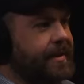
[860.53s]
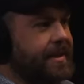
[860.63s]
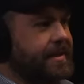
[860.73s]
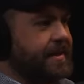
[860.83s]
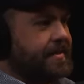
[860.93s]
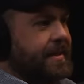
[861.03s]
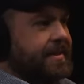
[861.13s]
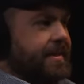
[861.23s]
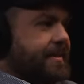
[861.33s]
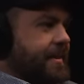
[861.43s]
the it's this
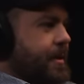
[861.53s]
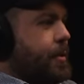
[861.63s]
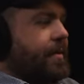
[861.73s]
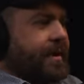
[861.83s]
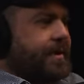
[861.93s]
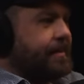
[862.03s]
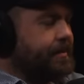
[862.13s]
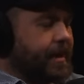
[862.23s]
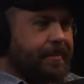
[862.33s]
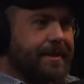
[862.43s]
it's this equivalent of
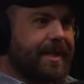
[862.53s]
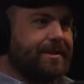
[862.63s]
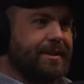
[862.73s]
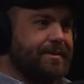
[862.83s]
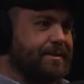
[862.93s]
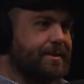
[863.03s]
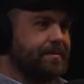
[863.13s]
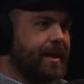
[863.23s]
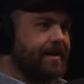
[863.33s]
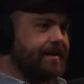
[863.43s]
like public executions
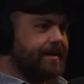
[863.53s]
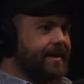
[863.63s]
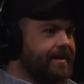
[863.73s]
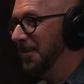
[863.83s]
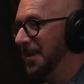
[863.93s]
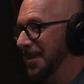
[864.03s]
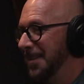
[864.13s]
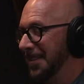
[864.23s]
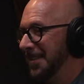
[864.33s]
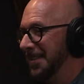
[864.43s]
back in the day. It's right. like
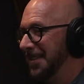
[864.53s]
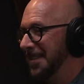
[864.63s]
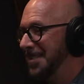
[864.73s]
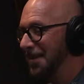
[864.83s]
you know, it's